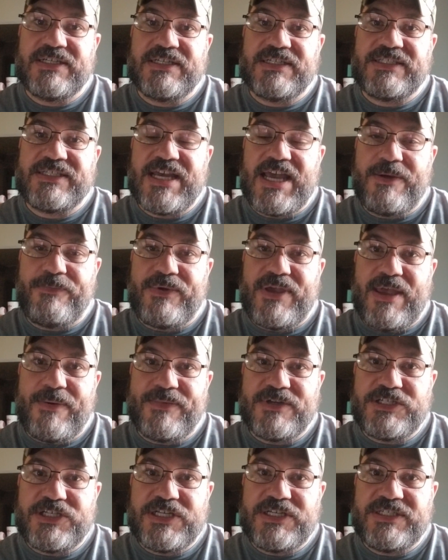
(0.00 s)
type
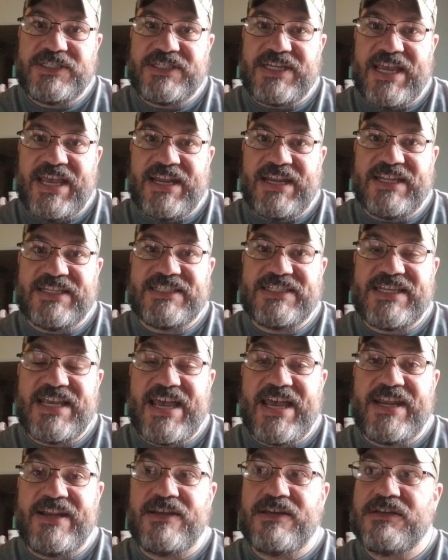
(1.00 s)
images, and it
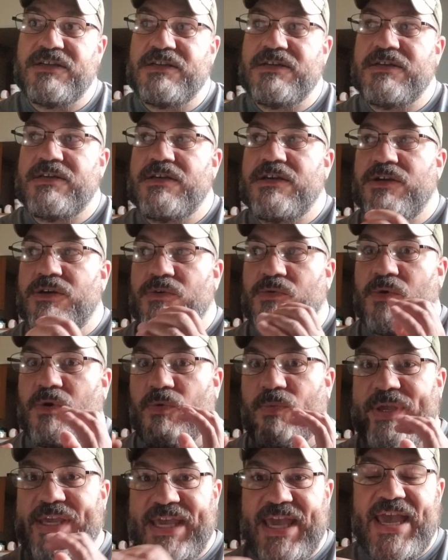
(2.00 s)
said, well,
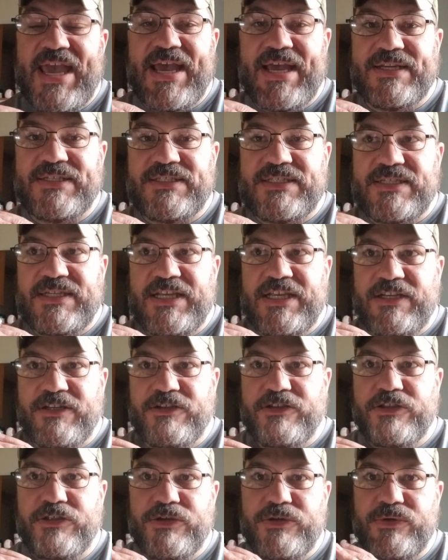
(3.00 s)
we can't
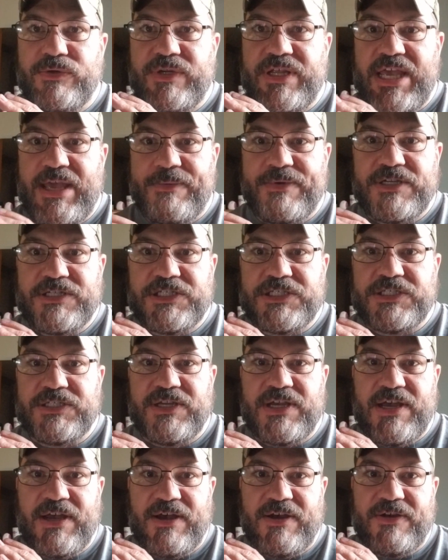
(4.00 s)
include images
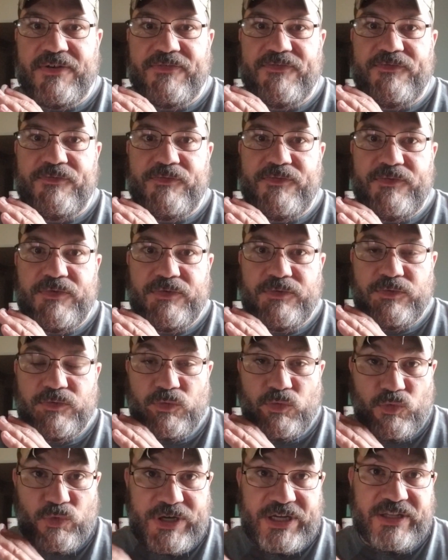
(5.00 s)
of
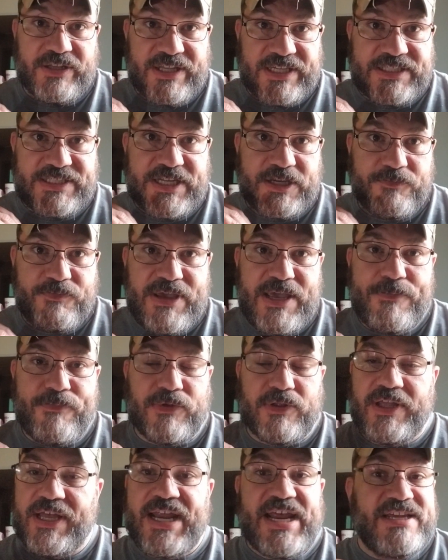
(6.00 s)
realistic
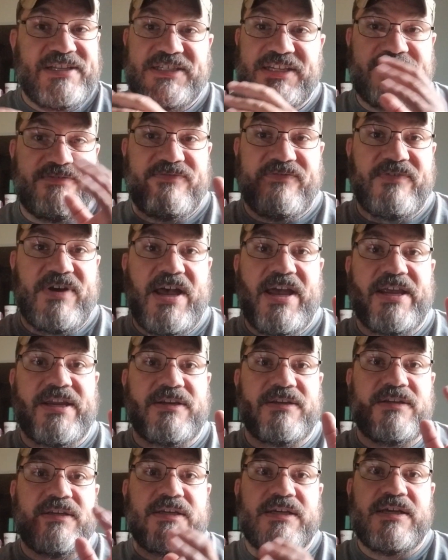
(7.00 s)
people. I said, fine.
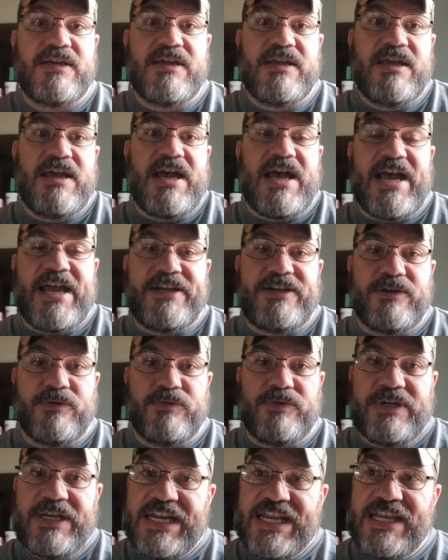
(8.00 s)
I
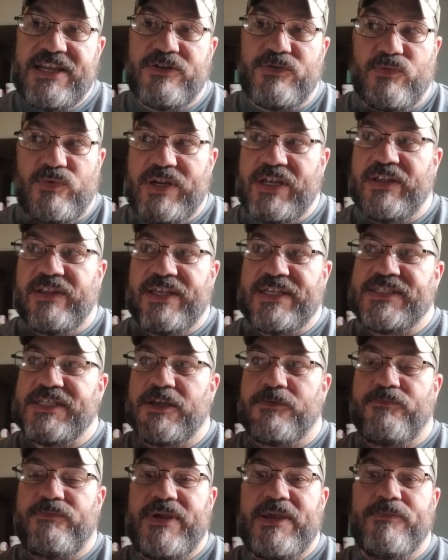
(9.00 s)
don't need
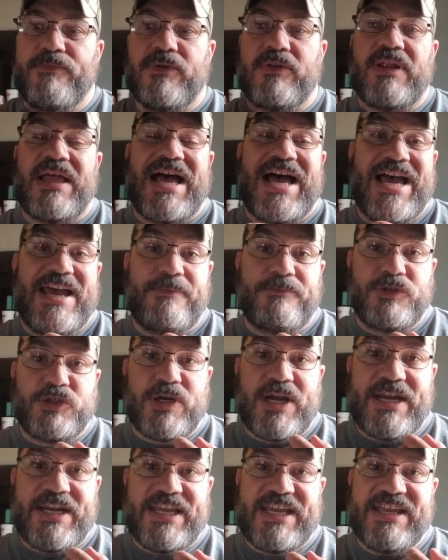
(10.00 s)
realistic people. I'm
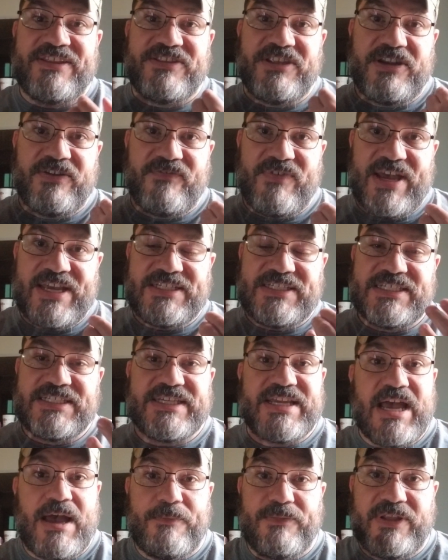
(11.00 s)
trying to get the devices
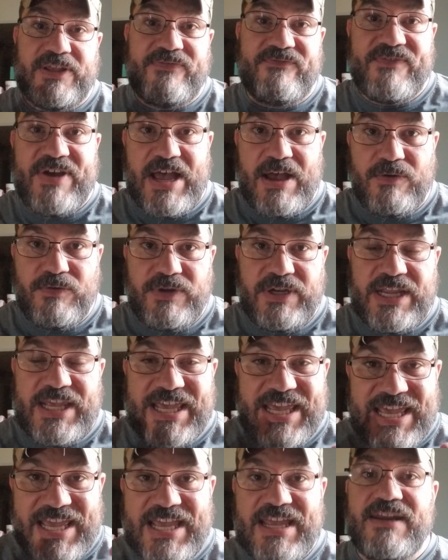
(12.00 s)
commonly found
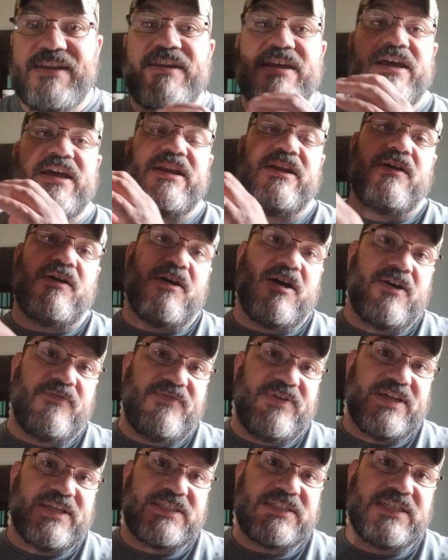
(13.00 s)
in an
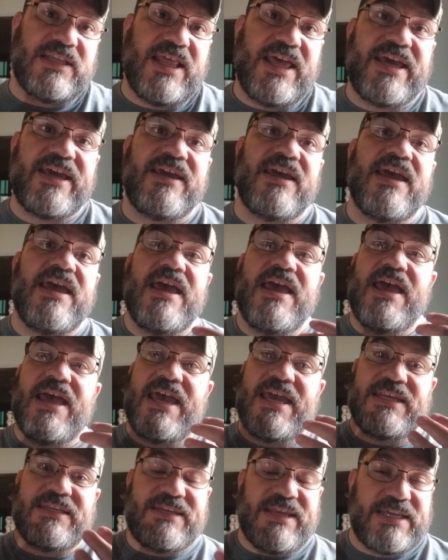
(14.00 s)
office, like
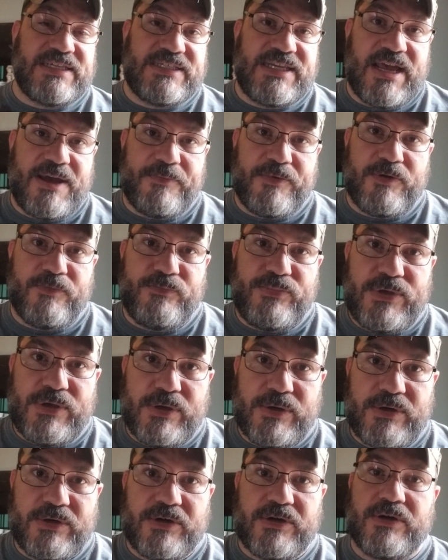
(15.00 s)
a desktop
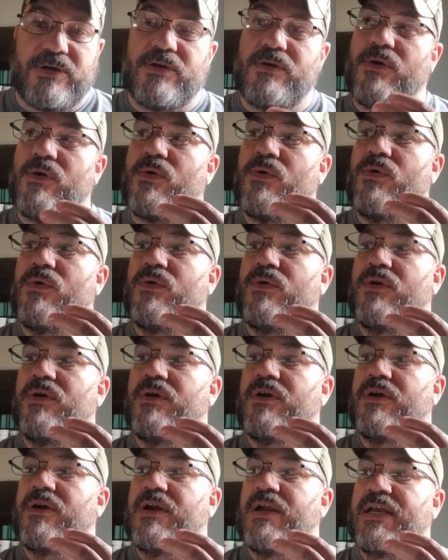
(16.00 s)
computer
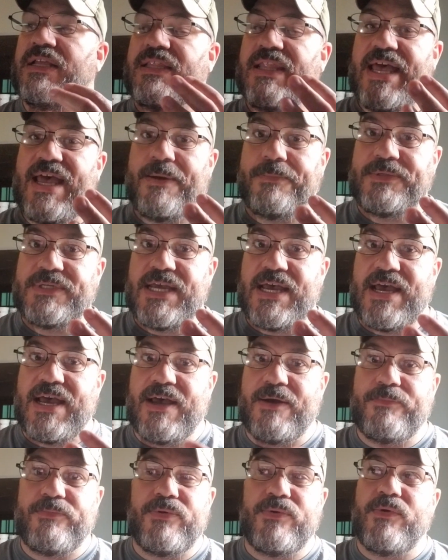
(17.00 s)
or a
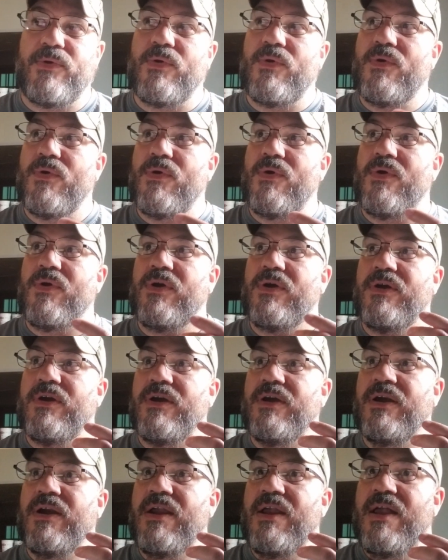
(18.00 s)
laptop
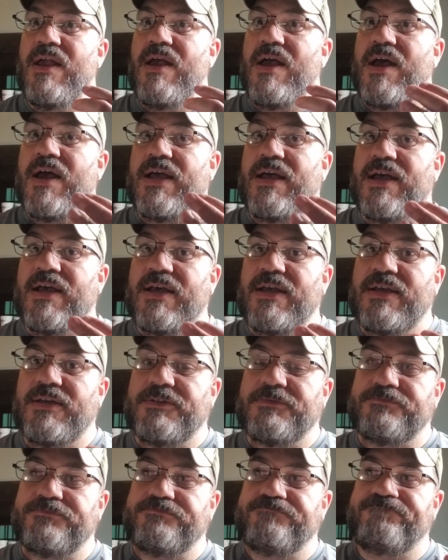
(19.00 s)
or
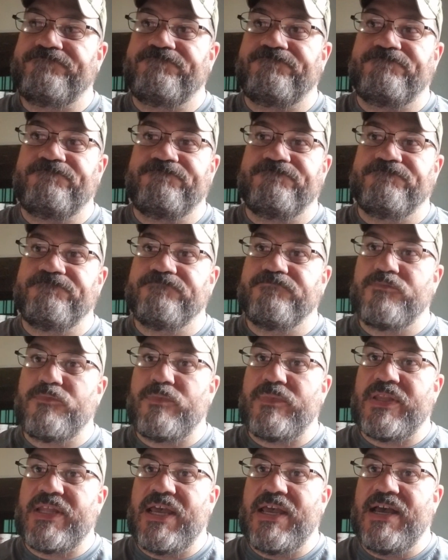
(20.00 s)

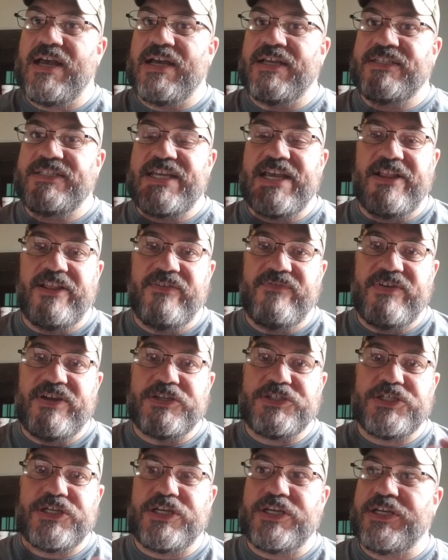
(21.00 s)
a
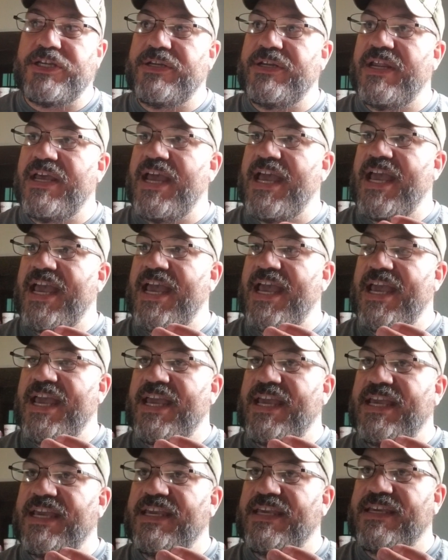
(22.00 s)
television,
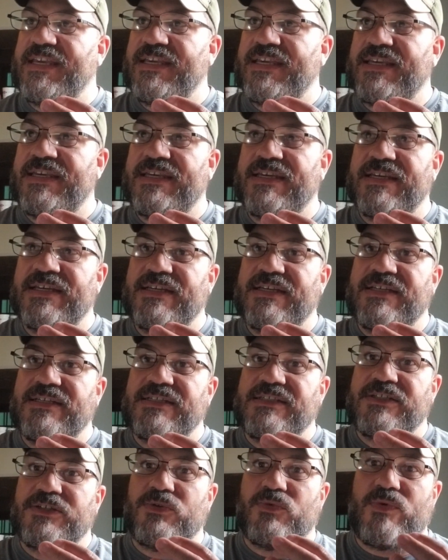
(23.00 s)
a
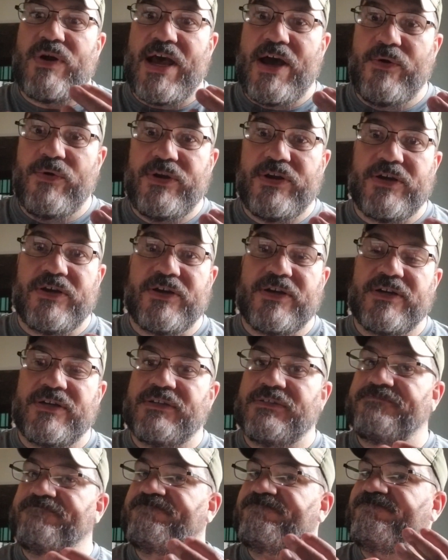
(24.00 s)

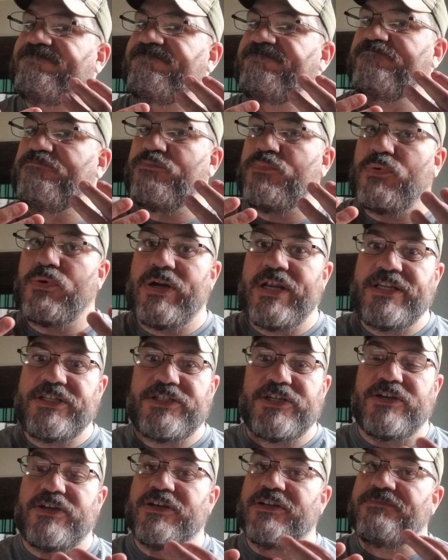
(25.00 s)
router,
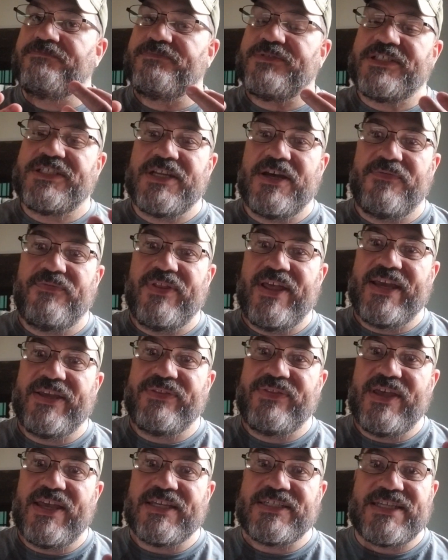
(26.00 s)
printer, stuff like
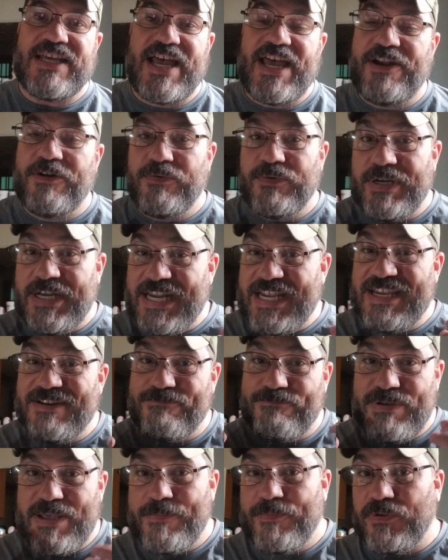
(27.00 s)
this. I don't
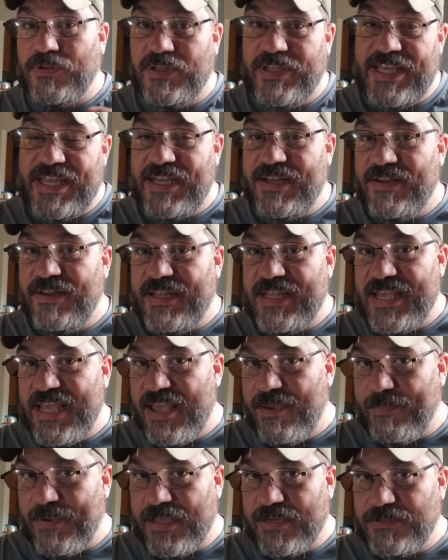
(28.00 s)
need people in the
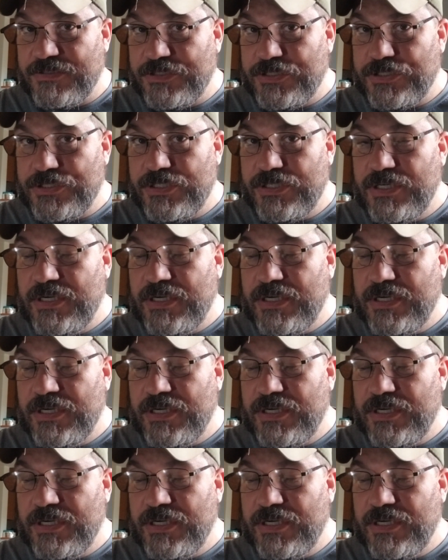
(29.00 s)
image.